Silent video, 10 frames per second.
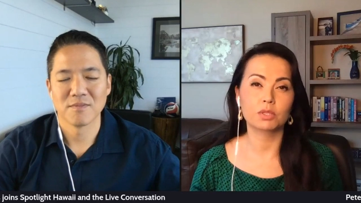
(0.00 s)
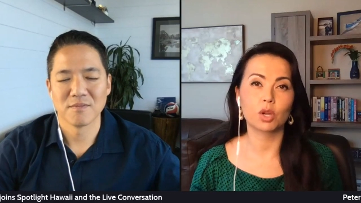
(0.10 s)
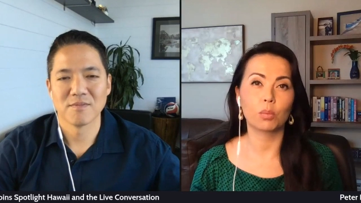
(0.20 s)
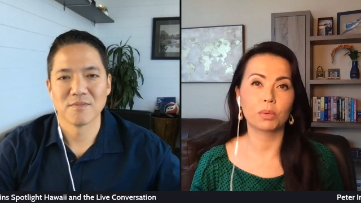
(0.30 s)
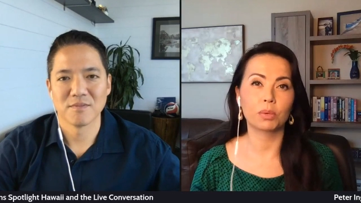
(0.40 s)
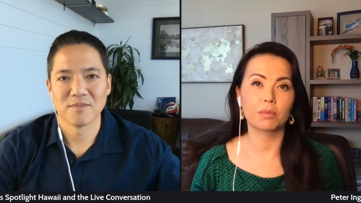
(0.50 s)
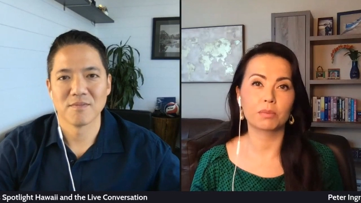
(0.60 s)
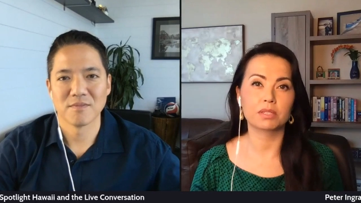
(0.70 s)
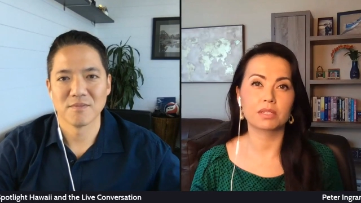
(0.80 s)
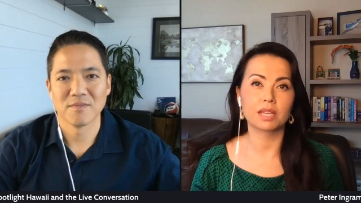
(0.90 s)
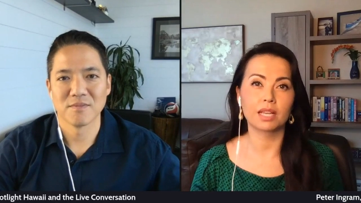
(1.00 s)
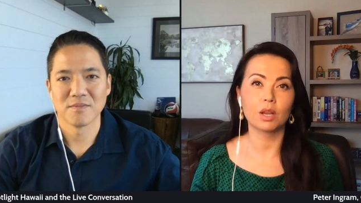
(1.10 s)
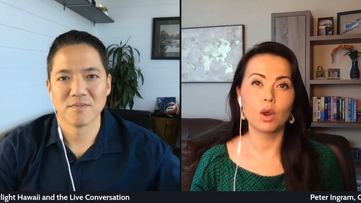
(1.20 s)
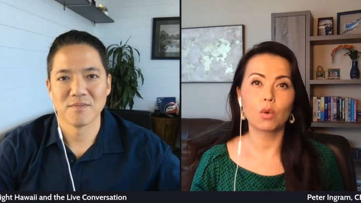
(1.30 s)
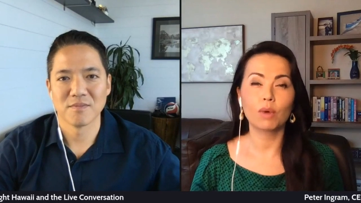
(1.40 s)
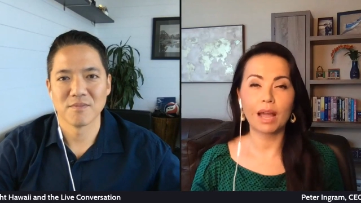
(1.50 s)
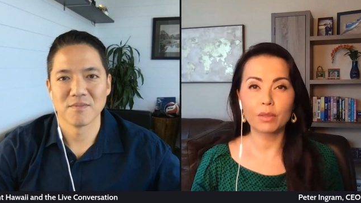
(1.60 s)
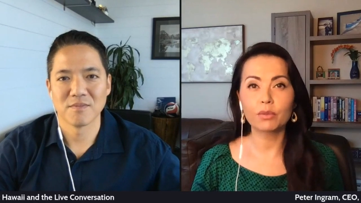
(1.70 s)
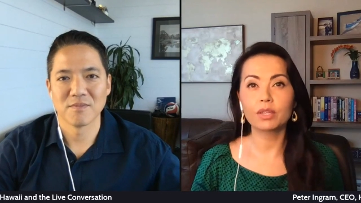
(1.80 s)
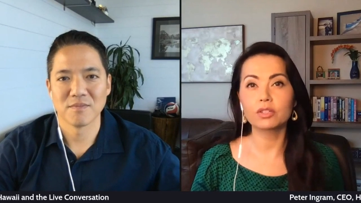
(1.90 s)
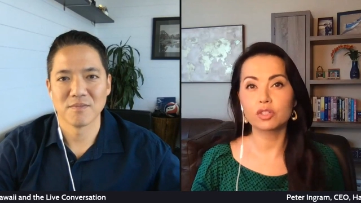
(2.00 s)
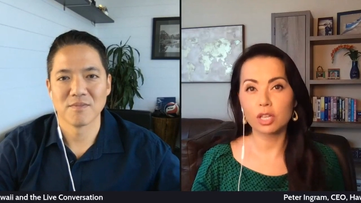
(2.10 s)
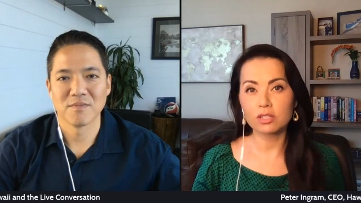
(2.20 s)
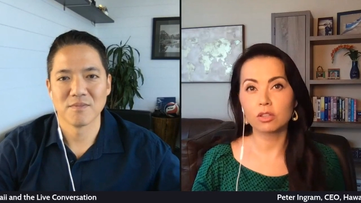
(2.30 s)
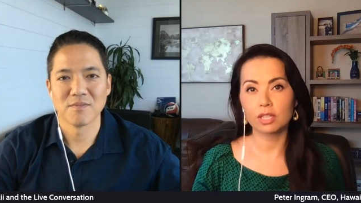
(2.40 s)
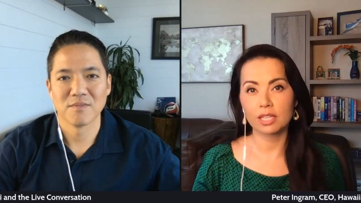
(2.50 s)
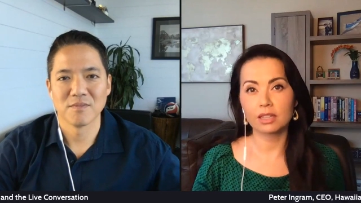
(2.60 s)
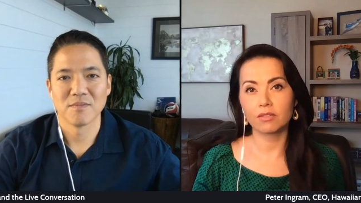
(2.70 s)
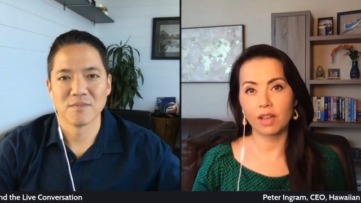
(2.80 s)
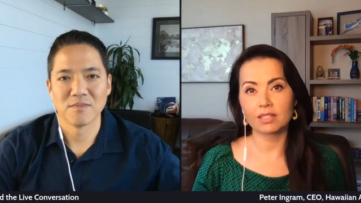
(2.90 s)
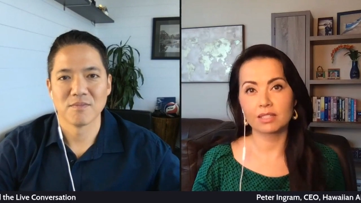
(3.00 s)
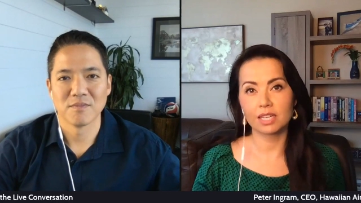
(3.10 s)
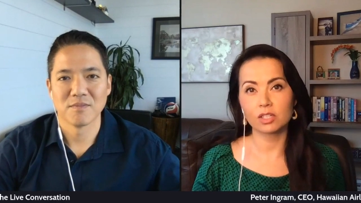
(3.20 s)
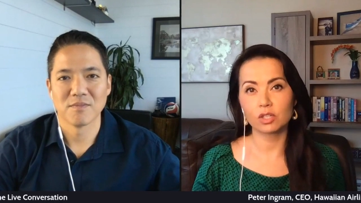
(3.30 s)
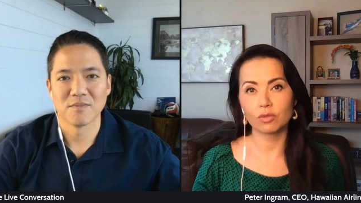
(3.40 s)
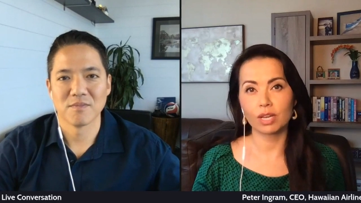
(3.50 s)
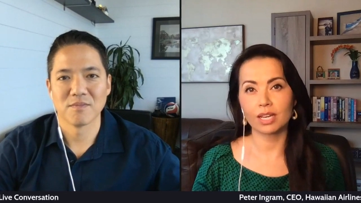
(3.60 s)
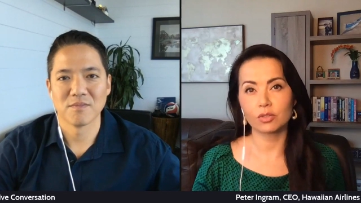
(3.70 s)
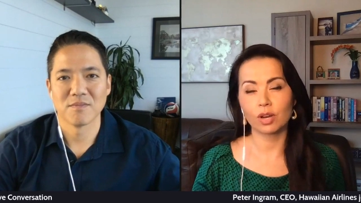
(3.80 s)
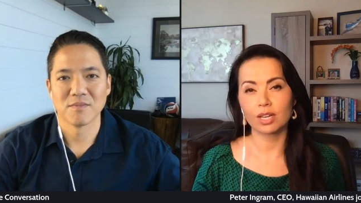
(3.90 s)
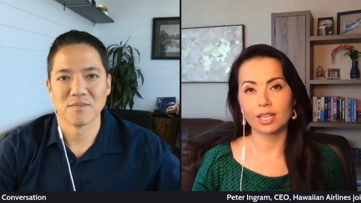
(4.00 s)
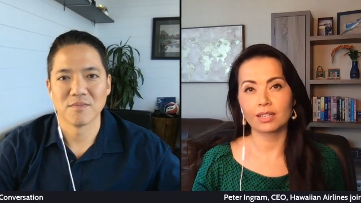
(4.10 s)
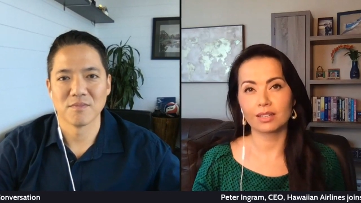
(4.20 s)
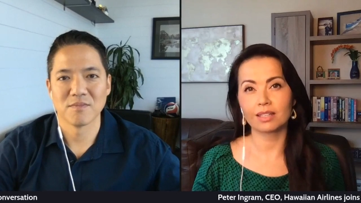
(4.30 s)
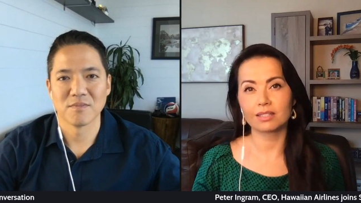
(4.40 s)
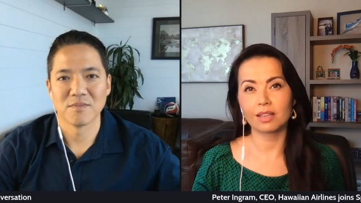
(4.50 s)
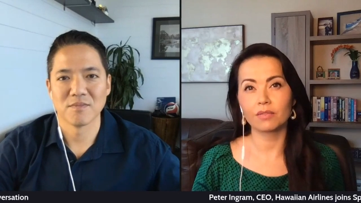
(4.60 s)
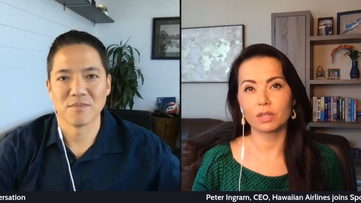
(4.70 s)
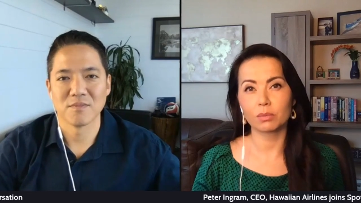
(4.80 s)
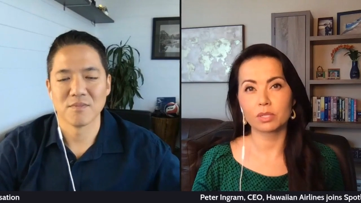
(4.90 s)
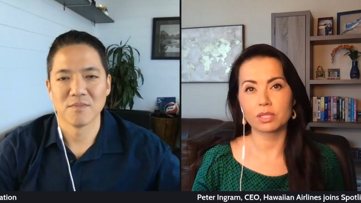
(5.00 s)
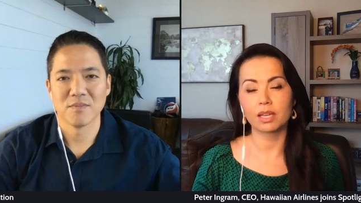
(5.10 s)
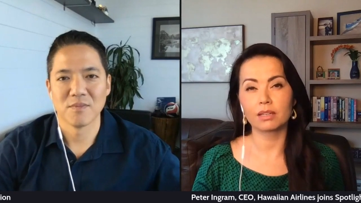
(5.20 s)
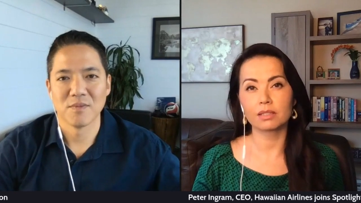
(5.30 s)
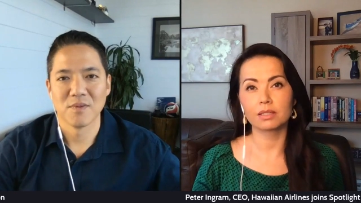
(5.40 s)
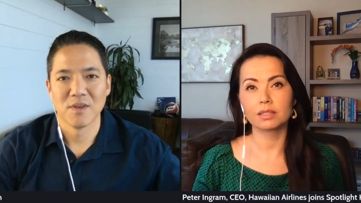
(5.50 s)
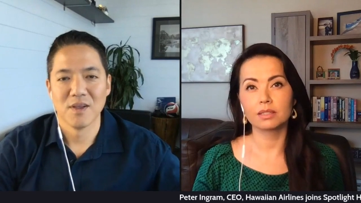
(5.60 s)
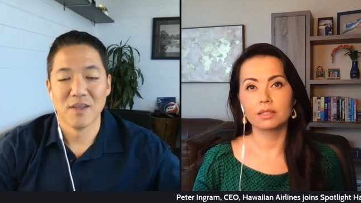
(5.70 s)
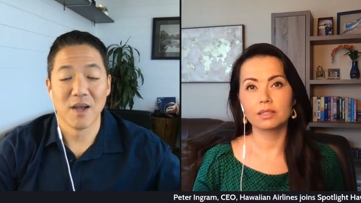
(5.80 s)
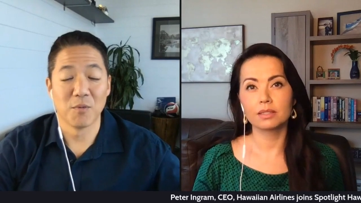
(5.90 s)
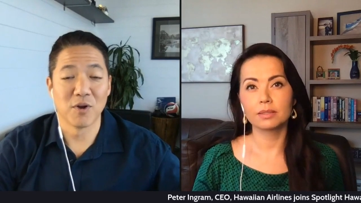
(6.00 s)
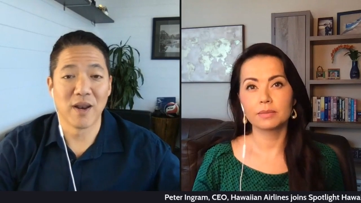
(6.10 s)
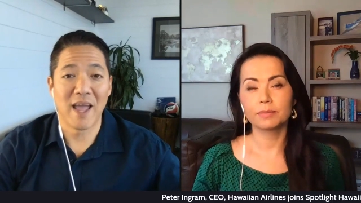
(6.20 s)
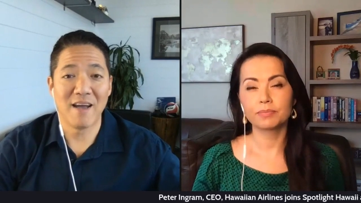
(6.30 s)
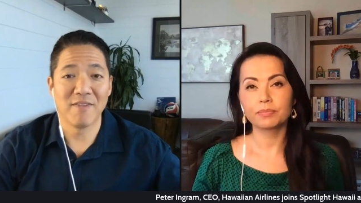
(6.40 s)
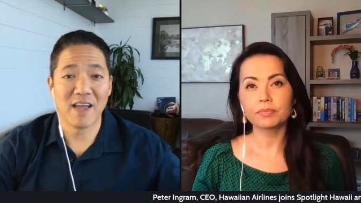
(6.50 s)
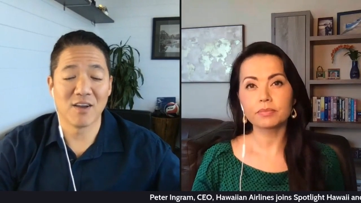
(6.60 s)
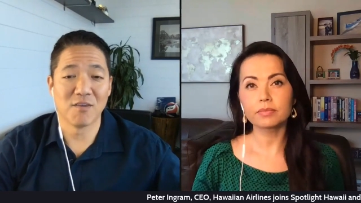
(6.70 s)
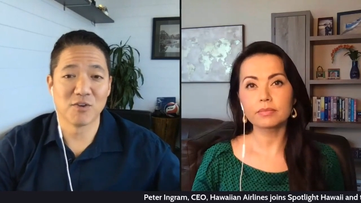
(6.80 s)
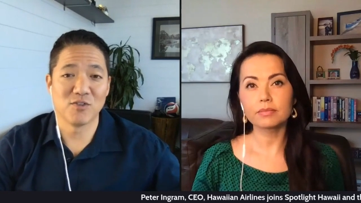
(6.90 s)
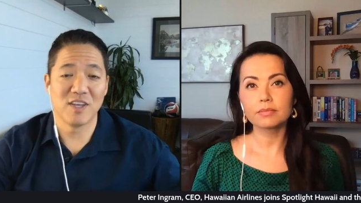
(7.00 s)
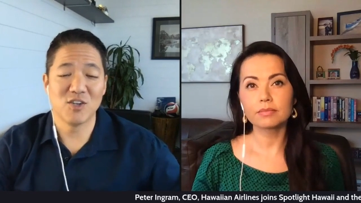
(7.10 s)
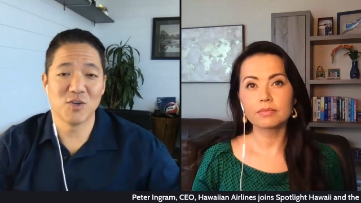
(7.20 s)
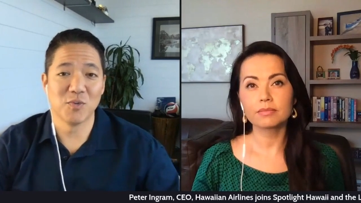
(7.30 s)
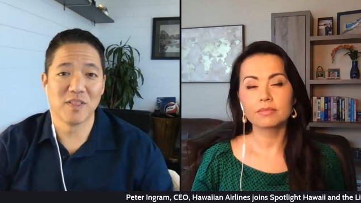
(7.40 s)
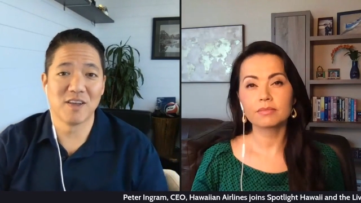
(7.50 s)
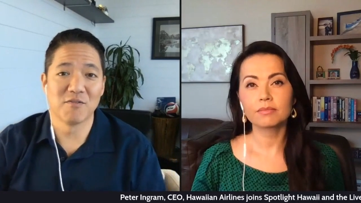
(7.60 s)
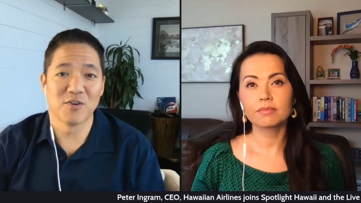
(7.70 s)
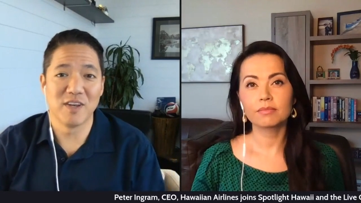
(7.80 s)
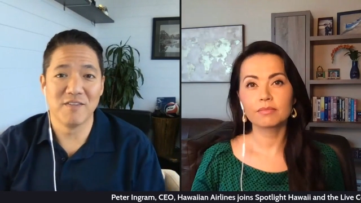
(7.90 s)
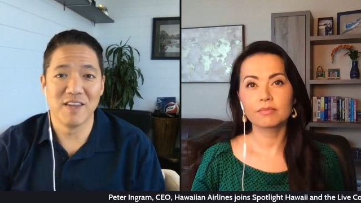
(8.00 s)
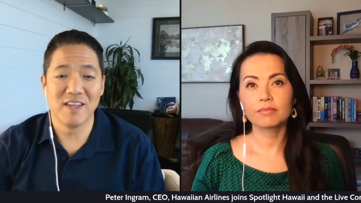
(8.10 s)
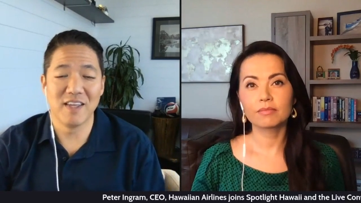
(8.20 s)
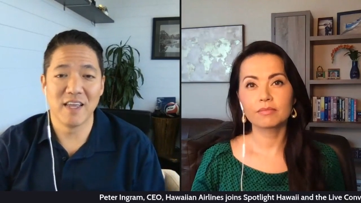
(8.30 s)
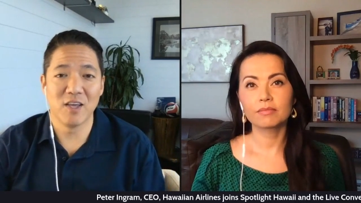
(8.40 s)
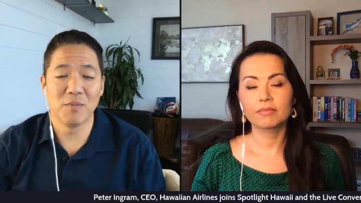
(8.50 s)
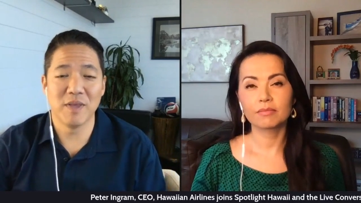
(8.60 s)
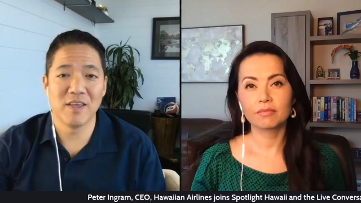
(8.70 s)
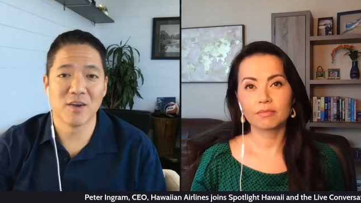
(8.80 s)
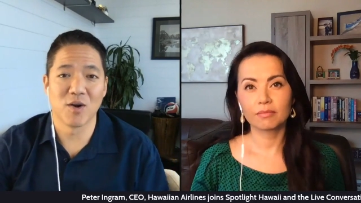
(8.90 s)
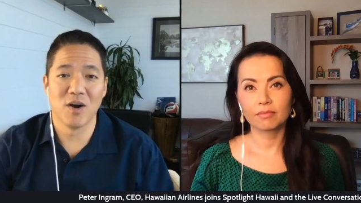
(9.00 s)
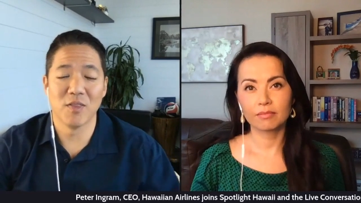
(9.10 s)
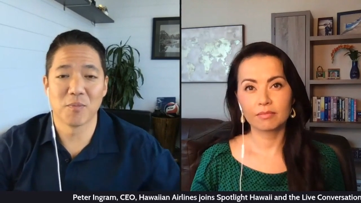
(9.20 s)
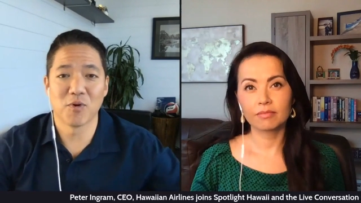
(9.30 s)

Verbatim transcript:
Speaker 1: to opening up the state, rather than just looking at the vaccination rate and trying to get to that seventy percent.
Speaker 2: Yeah, we're going to have that conversation with Governor David Ige. He'll be here on the